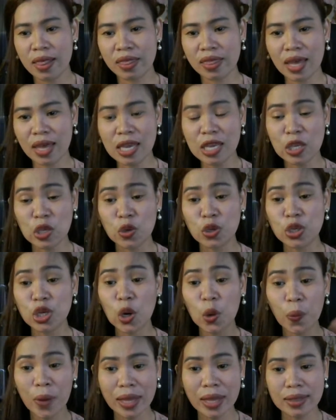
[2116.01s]
Thank you,
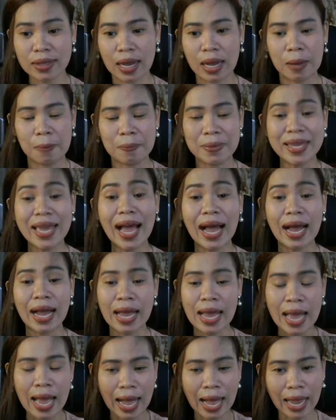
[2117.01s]
you're welcome. Yeah,
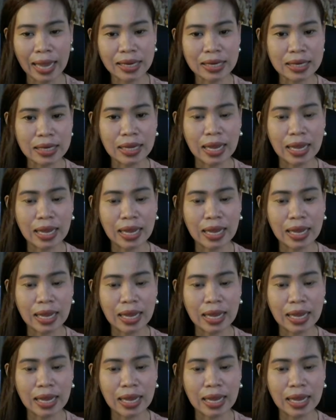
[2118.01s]
I